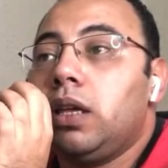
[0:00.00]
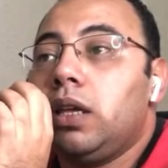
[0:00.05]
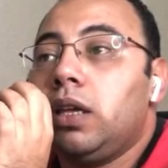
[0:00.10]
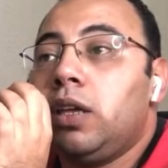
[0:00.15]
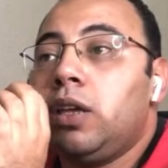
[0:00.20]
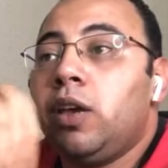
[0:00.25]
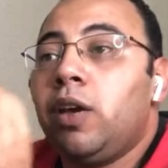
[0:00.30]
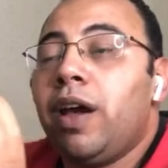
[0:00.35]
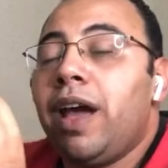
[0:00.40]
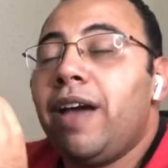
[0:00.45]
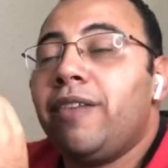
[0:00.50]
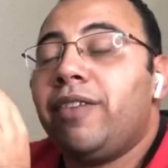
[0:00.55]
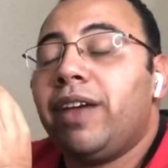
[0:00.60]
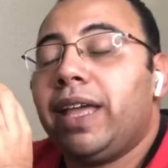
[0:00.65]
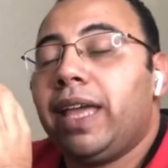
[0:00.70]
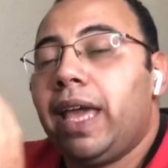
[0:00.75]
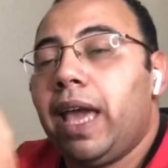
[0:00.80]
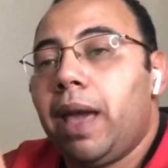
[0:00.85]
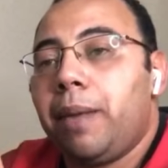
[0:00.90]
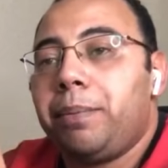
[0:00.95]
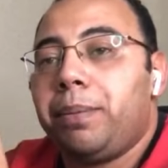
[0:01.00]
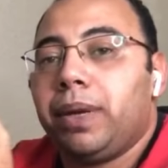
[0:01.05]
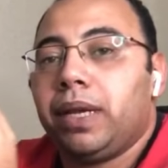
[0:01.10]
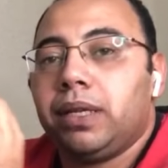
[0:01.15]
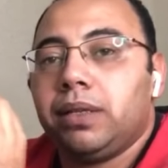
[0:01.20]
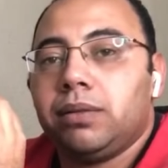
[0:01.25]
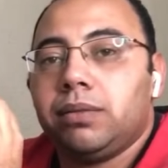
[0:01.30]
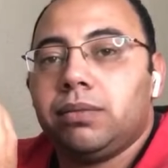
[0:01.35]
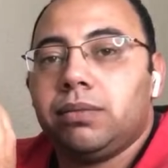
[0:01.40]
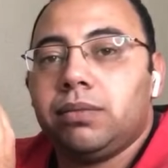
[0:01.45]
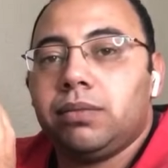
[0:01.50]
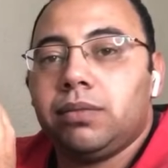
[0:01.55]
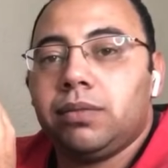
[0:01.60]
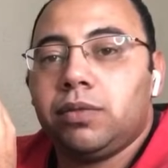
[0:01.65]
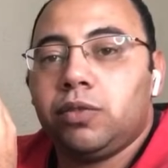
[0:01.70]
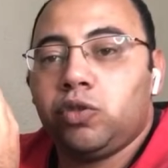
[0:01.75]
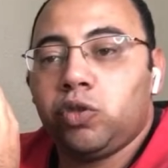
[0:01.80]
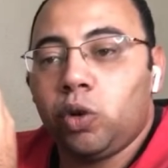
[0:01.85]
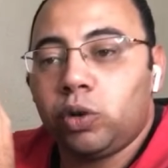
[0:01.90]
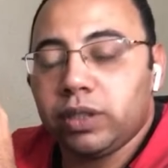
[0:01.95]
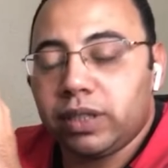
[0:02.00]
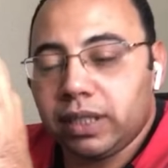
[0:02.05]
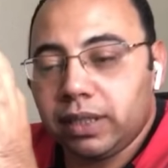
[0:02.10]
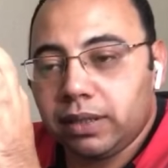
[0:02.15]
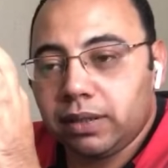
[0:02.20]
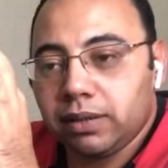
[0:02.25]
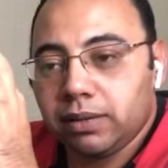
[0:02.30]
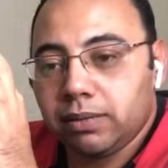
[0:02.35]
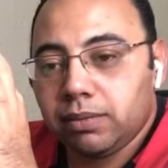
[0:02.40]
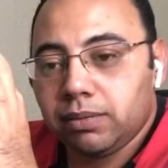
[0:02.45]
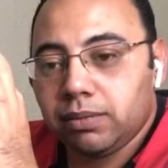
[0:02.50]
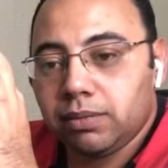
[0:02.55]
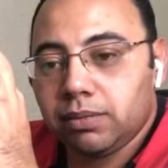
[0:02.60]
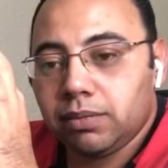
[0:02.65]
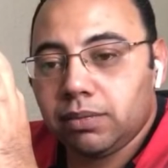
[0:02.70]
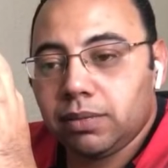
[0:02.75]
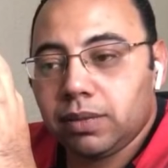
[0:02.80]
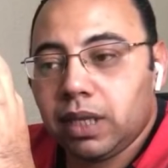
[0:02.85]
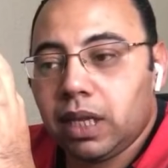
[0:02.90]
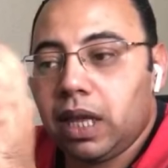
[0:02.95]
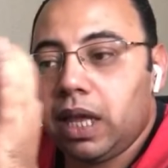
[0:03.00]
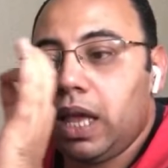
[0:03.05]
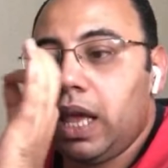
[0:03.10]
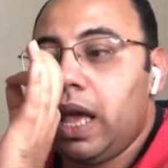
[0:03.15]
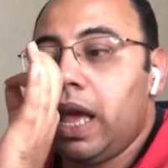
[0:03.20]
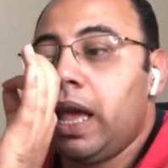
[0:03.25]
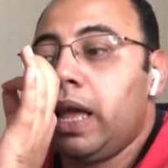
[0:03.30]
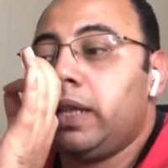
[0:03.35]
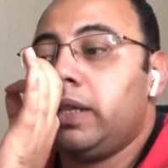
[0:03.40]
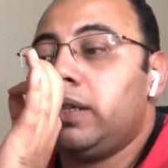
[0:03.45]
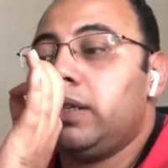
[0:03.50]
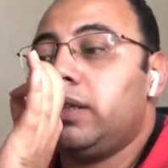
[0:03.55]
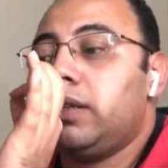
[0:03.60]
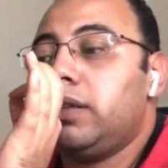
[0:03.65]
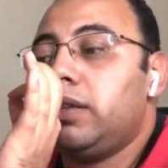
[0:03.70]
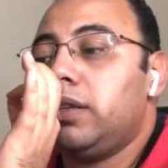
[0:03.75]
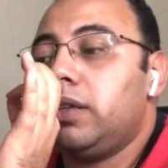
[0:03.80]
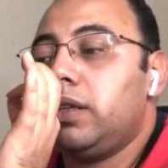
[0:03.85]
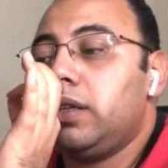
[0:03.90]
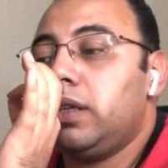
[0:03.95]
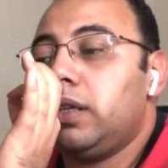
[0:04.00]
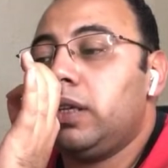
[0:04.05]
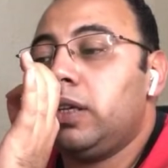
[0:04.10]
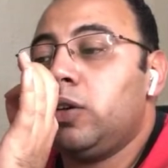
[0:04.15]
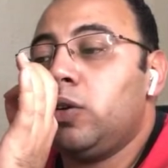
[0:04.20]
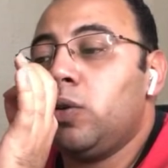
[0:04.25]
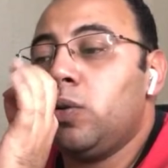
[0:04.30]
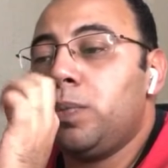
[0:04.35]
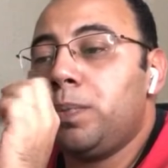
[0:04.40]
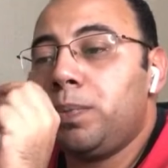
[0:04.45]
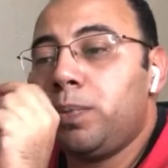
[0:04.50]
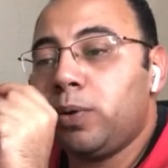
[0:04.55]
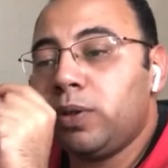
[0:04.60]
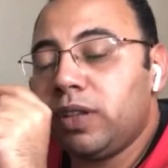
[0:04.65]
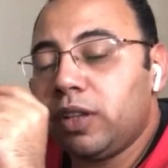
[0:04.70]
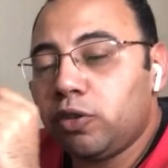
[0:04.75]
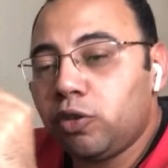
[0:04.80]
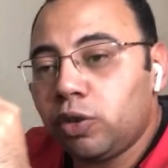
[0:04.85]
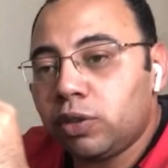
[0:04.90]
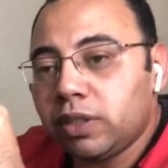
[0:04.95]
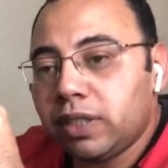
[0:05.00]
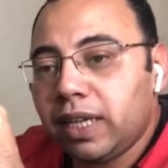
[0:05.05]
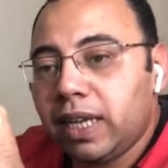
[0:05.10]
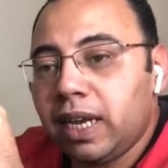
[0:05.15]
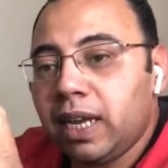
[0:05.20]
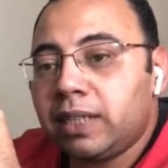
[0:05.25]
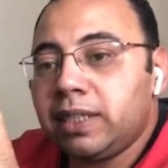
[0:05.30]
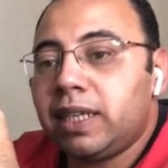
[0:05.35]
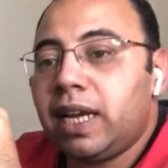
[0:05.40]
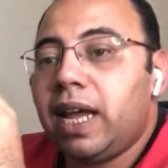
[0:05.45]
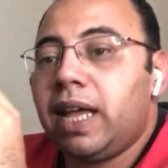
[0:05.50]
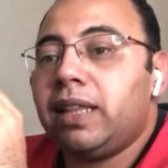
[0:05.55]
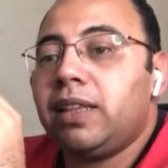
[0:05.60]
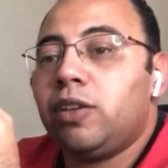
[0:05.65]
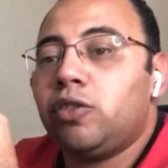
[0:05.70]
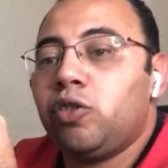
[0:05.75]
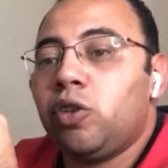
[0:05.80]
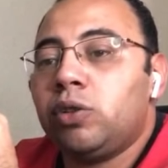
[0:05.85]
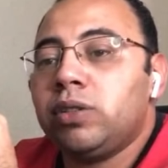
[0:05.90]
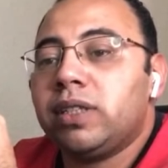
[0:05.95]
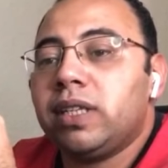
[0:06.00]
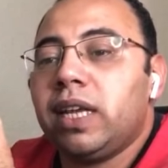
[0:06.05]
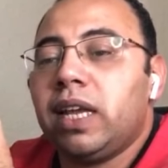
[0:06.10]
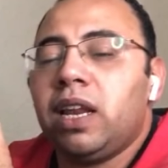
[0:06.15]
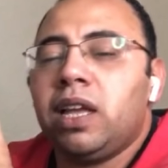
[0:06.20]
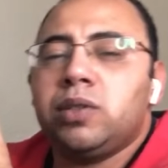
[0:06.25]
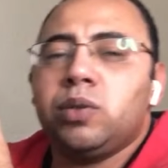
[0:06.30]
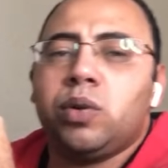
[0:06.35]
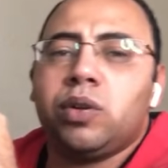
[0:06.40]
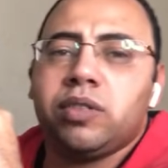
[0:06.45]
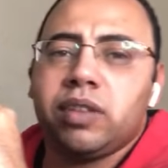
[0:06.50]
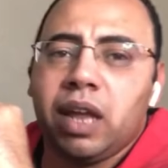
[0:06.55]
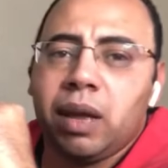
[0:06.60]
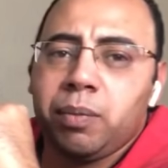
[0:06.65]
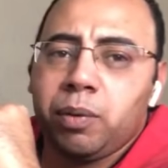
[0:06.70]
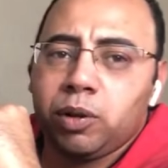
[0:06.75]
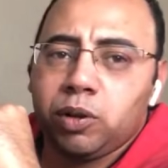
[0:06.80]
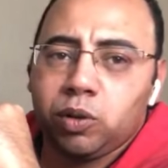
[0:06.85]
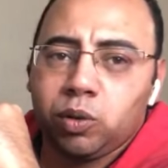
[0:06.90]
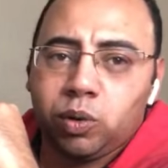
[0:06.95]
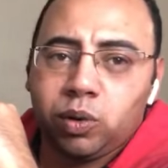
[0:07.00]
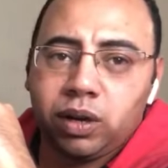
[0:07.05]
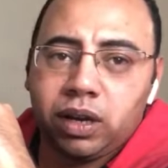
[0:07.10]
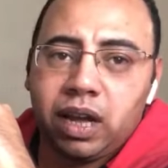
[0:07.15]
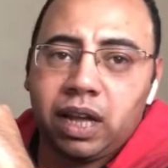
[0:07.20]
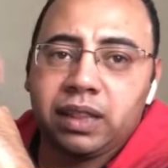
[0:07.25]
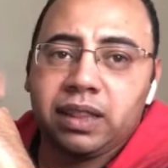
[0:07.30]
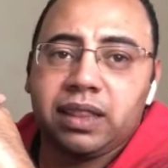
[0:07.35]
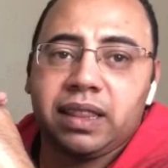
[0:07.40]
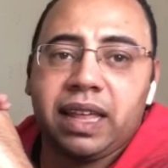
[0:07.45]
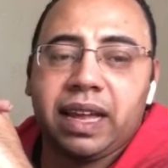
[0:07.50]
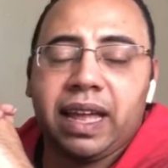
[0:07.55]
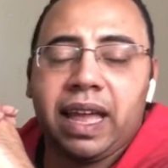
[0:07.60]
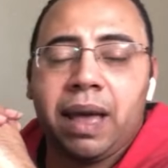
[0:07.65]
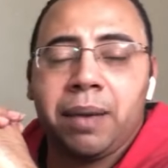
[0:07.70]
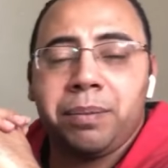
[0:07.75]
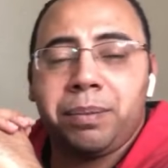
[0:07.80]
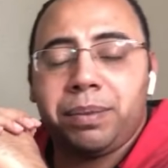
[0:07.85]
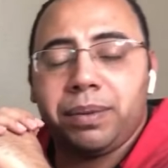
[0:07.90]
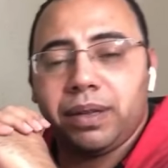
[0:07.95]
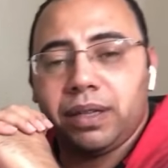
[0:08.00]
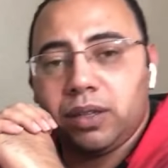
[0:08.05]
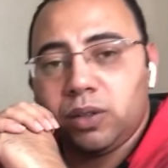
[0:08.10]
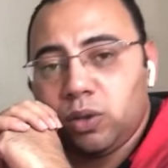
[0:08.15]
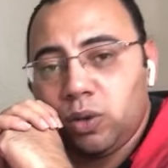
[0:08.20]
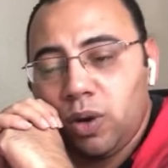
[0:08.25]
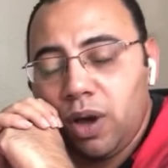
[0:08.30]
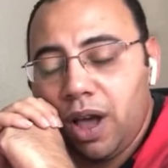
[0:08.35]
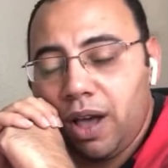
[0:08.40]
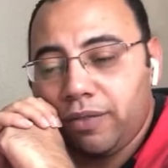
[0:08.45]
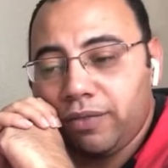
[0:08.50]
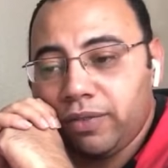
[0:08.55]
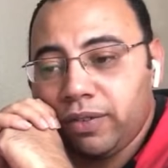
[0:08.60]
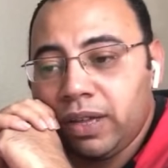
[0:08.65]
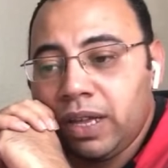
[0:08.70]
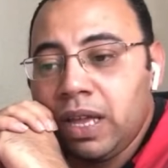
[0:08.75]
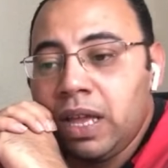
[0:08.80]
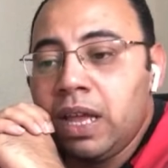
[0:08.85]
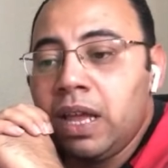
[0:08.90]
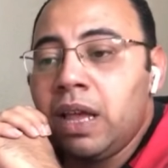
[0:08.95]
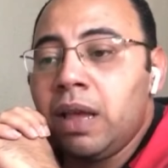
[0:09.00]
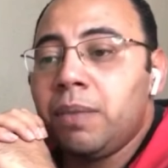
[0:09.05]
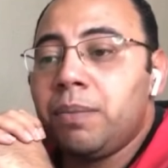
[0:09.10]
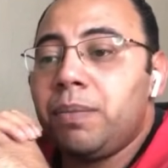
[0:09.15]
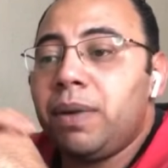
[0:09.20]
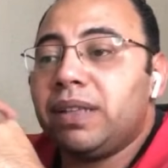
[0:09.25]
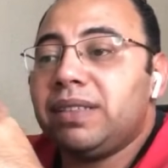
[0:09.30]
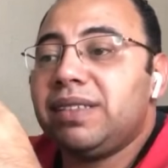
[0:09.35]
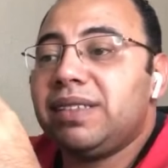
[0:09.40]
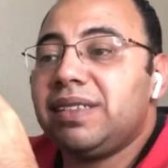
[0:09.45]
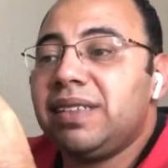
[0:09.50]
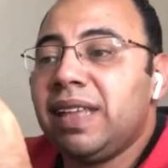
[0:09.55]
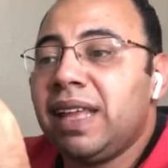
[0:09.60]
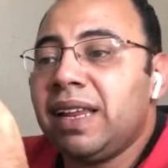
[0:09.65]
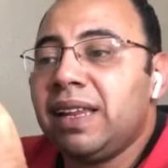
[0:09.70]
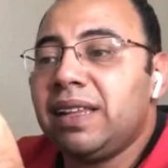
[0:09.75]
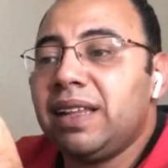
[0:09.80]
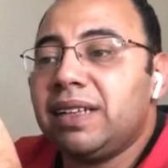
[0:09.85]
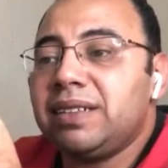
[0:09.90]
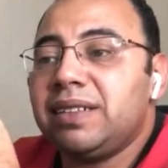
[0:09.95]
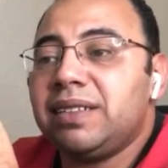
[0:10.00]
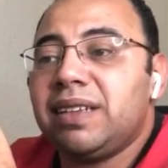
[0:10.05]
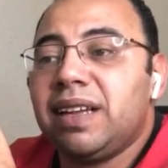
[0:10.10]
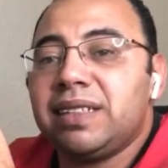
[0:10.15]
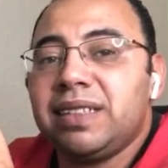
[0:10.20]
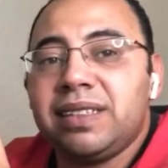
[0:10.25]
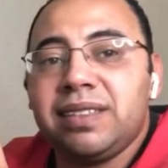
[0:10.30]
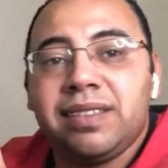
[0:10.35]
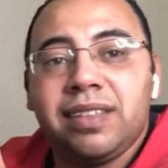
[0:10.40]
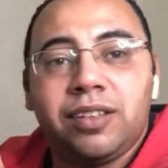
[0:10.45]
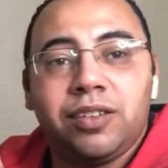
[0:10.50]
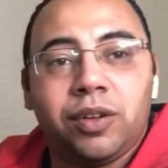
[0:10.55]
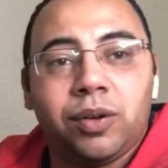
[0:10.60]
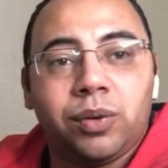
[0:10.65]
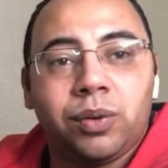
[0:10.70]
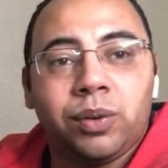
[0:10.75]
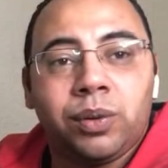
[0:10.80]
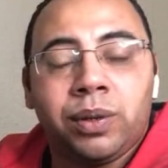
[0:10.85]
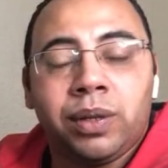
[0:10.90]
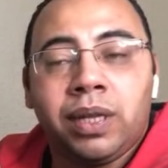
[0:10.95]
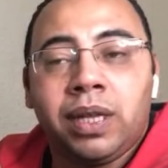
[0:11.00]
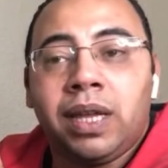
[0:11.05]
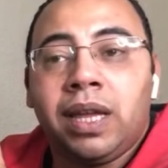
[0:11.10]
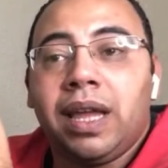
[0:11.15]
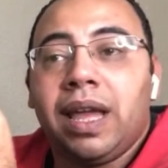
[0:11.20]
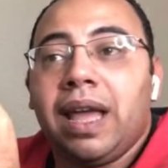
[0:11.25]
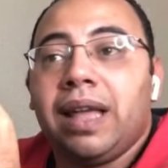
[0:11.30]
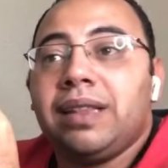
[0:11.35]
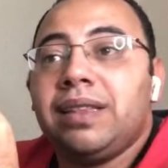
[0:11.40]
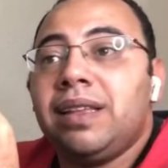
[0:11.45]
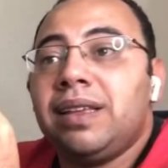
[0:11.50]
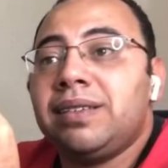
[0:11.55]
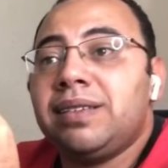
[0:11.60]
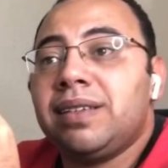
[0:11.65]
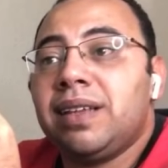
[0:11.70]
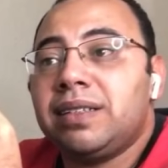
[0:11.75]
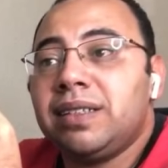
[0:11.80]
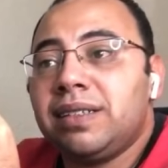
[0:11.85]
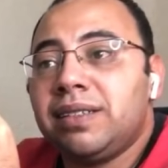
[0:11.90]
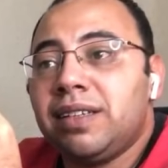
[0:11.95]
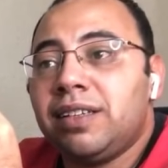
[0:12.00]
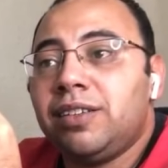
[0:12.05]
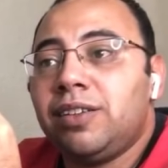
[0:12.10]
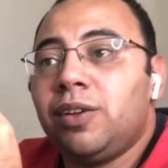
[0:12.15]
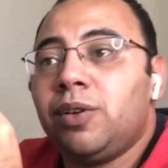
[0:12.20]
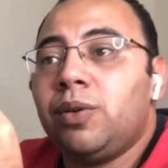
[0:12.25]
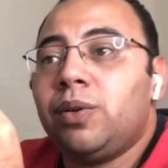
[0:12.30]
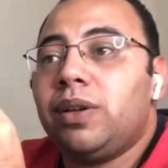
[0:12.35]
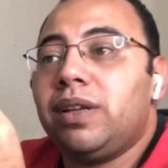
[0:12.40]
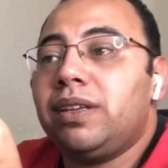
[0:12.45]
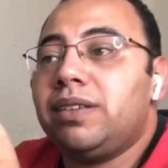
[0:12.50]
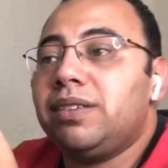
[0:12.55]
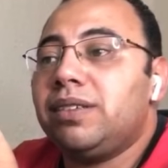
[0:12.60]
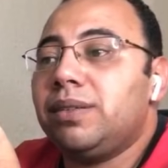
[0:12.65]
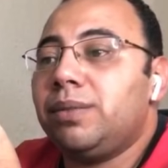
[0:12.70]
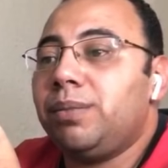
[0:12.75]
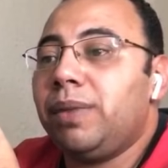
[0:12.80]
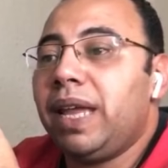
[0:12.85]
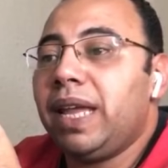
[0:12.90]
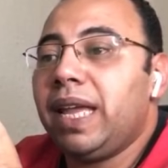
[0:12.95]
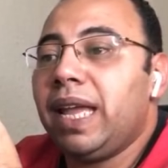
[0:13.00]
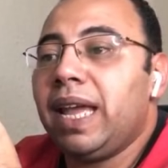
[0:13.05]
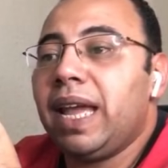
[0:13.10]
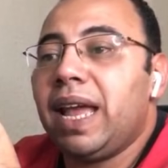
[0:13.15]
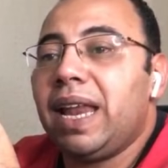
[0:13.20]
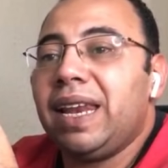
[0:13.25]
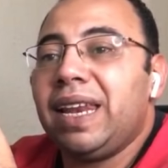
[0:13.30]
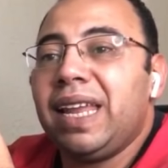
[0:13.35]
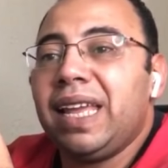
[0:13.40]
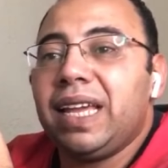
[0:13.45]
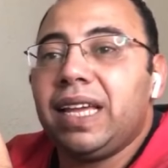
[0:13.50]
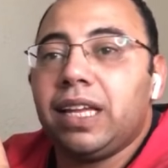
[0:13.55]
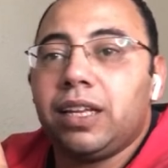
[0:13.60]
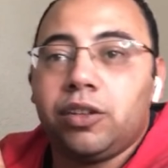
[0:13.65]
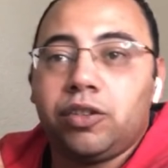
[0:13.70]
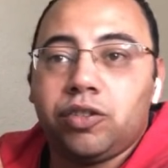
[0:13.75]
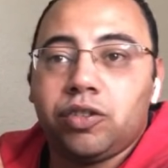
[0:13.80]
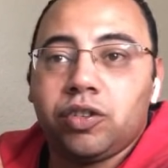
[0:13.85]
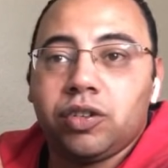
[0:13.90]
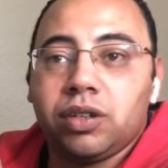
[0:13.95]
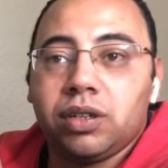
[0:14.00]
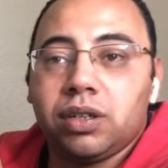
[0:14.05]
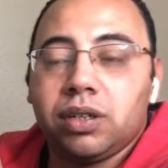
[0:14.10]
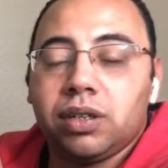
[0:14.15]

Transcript: you have a cap shorted and you put the short killer and the short killer was able to cut the cap to half. But still there is a residue and this residue is making a leakage.